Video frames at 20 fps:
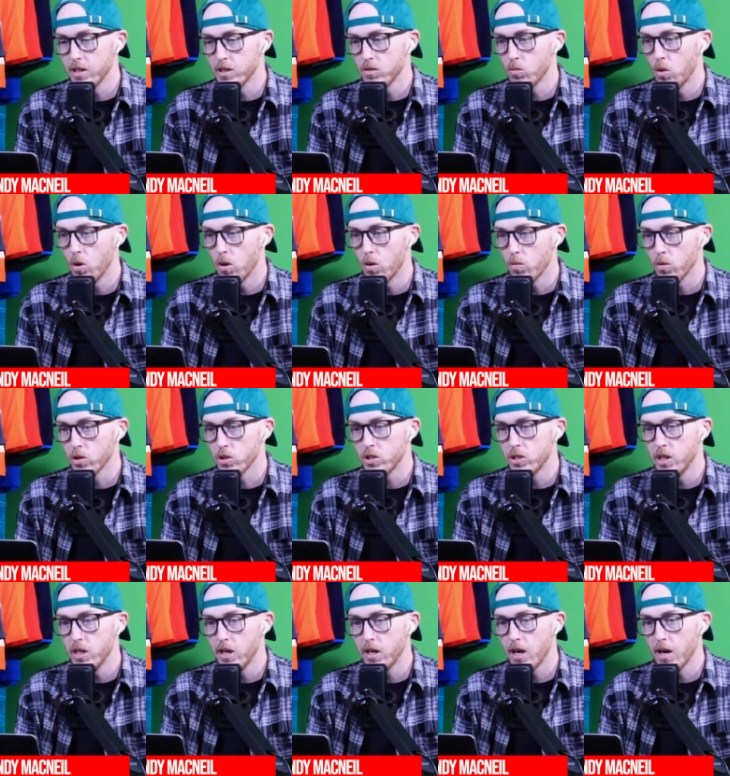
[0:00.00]
what we're
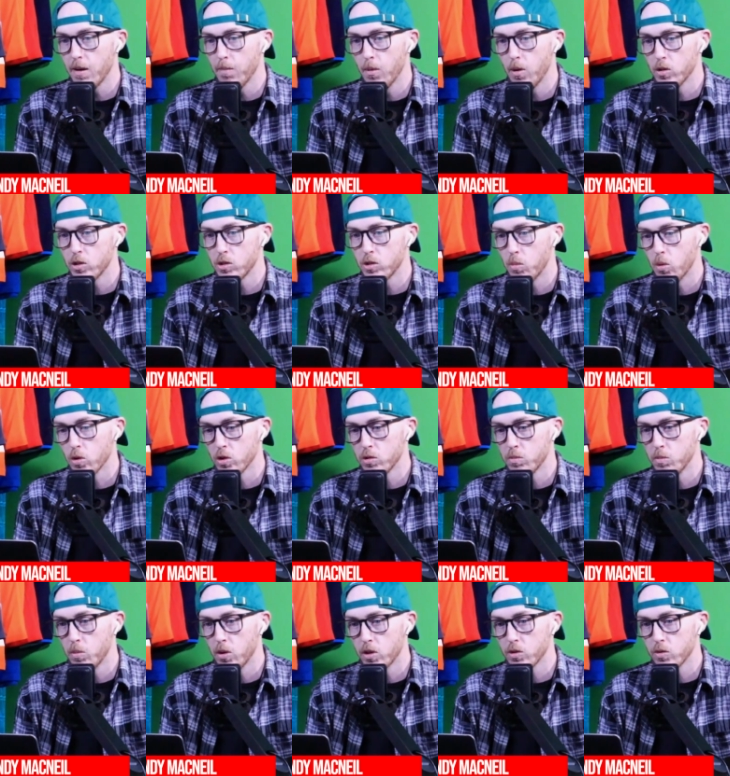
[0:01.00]
seeing at most sports
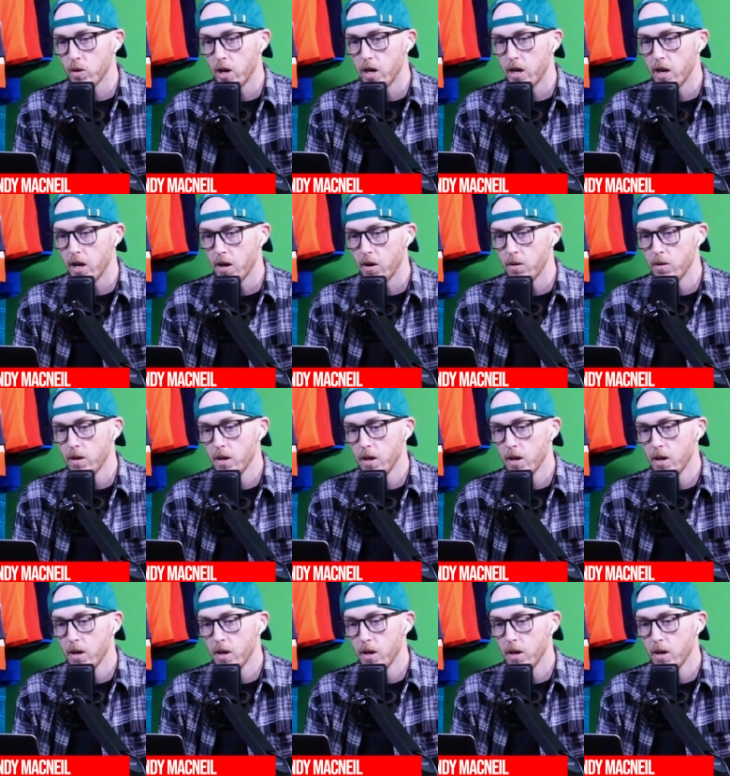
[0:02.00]
books right now.